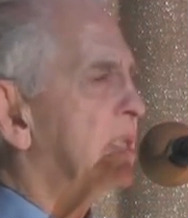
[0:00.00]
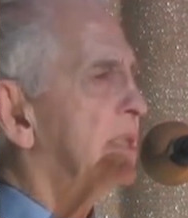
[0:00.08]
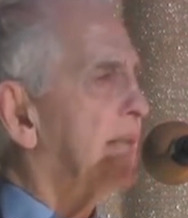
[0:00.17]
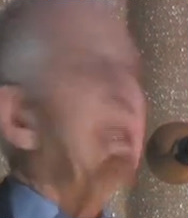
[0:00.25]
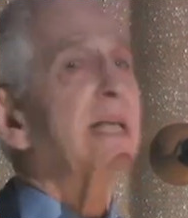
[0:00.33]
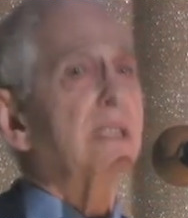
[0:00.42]

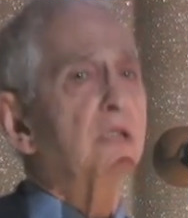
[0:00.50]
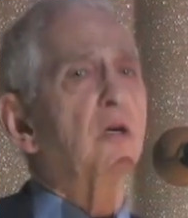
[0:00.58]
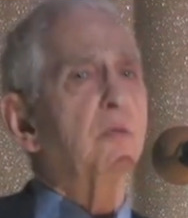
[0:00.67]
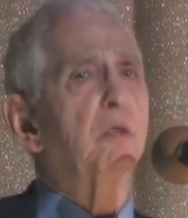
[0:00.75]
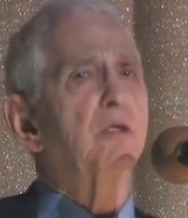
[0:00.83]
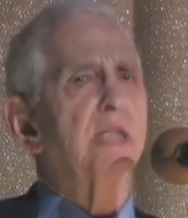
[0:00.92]
That is
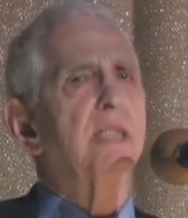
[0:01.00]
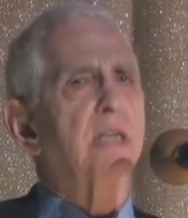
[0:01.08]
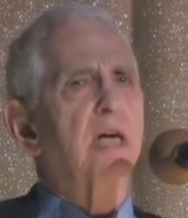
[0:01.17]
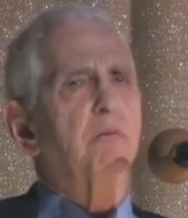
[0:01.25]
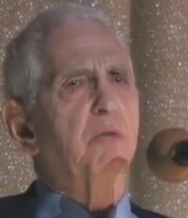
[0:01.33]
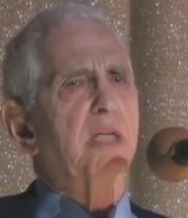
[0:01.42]
almost
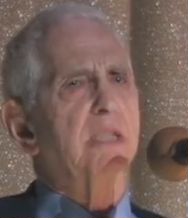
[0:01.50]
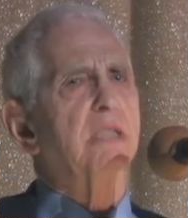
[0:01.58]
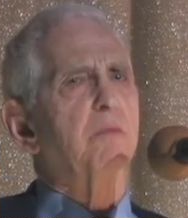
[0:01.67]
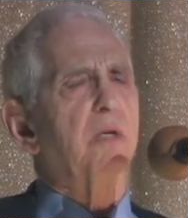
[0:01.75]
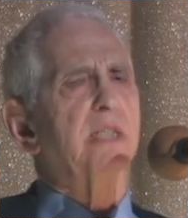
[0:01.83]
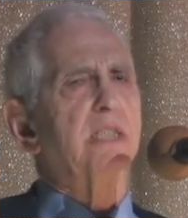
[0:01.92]

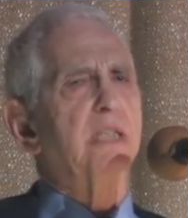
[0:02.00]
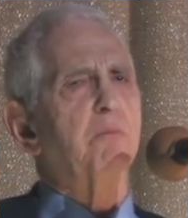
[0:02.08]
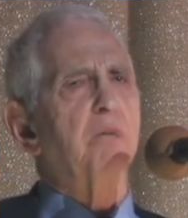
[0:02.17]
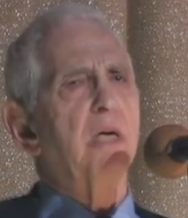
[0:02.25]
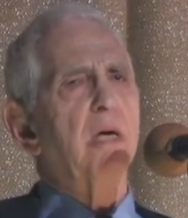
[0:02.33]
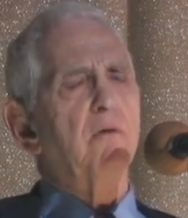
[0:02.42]
incomprehensible,
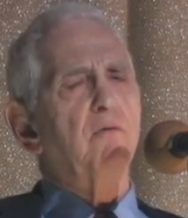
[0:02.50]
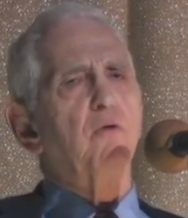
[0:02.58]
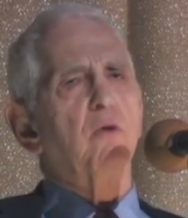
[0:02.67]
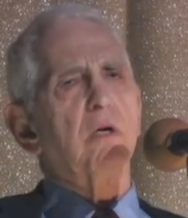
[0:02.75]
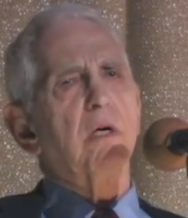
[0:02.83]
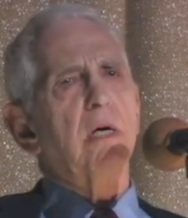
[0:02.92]
except
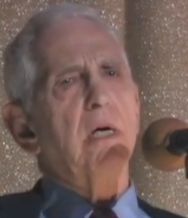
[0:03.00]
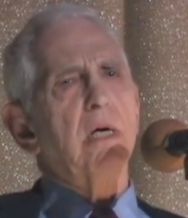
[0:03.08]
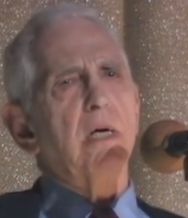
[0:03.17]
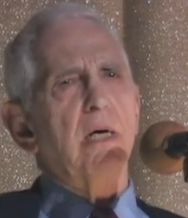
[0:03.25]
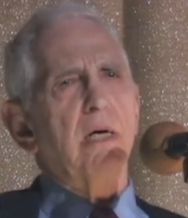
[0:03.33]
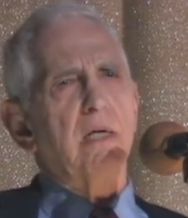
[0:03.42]
for
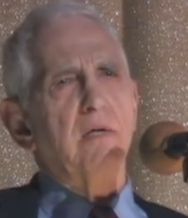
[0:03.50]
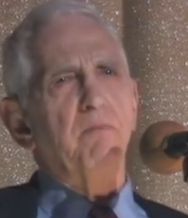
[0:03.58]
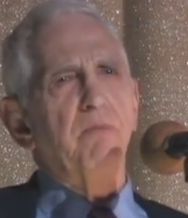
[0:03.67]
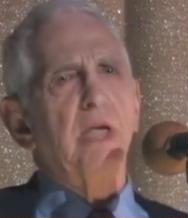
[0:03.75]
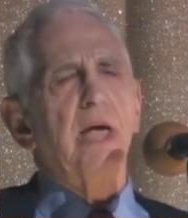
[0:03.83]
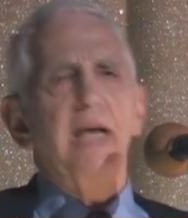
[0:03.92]

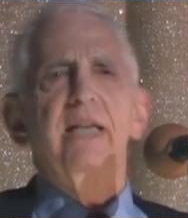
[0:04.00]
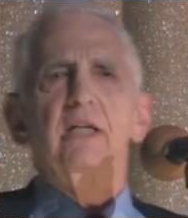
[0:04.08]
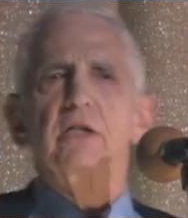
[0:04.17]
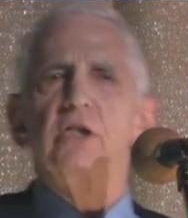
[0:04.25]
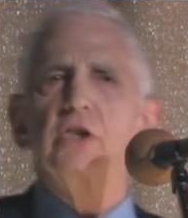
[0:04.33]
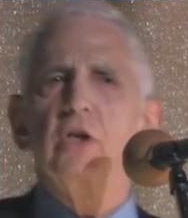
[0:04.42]
a
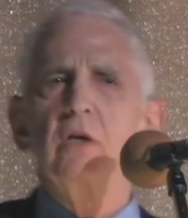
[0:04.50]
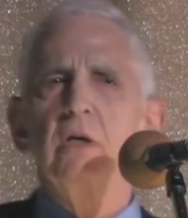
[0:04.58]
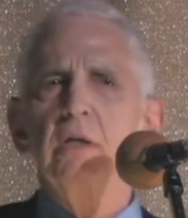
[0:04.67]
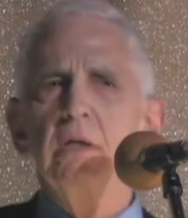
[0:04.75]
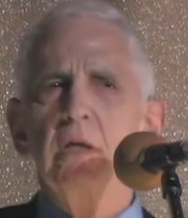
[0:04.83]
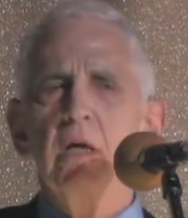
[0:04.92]

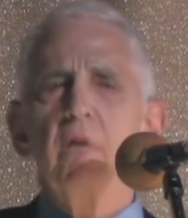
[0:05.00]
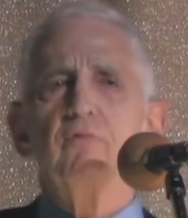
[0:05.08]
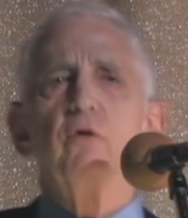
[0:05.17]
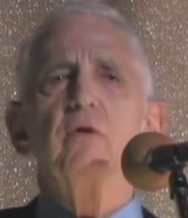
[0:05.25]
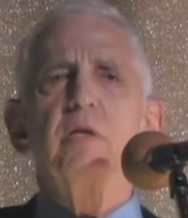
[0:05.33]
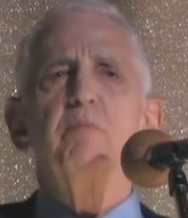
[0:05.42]
concern
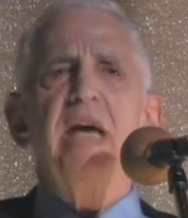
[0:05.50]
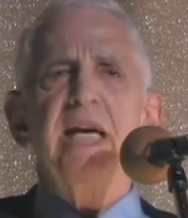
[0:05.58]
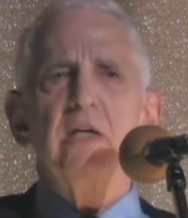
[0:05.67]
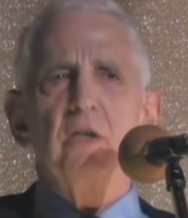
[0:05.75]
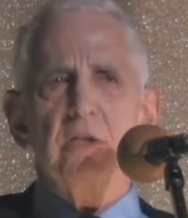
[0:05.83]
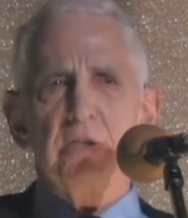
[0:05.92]
for the
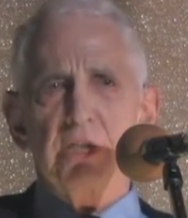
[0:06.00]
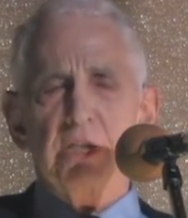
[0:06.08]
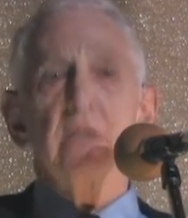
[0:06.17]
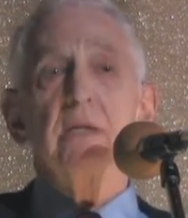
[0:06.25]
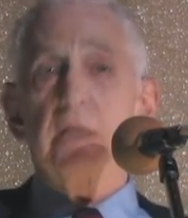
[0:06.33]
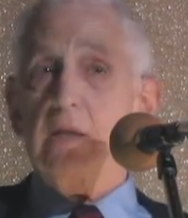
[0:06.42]
bankers
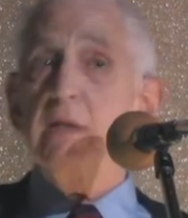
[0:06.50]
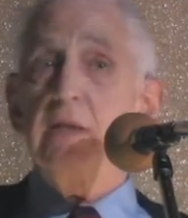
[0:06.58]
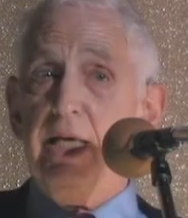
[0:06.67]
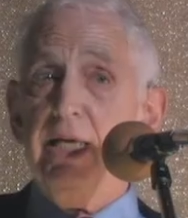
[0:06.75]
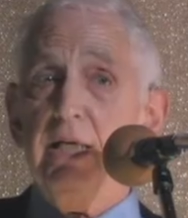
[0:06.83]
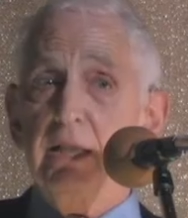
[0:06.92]
that
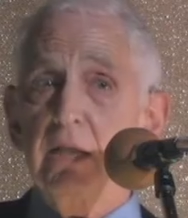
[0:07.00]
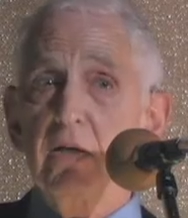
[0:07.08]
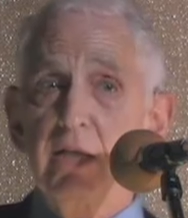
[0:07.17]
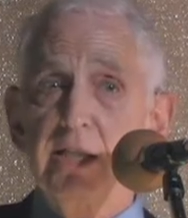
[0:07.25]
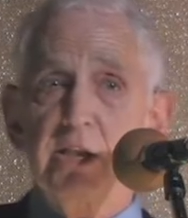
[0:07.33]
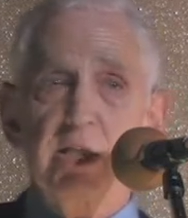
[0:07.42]
they
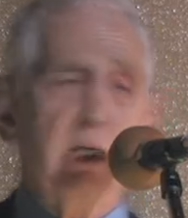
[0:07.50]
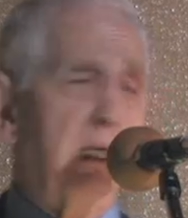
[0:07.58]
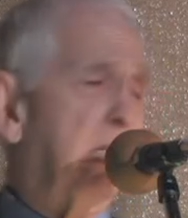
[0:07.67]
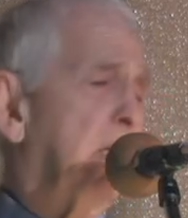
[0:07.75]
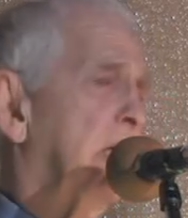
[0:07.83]
clearly share,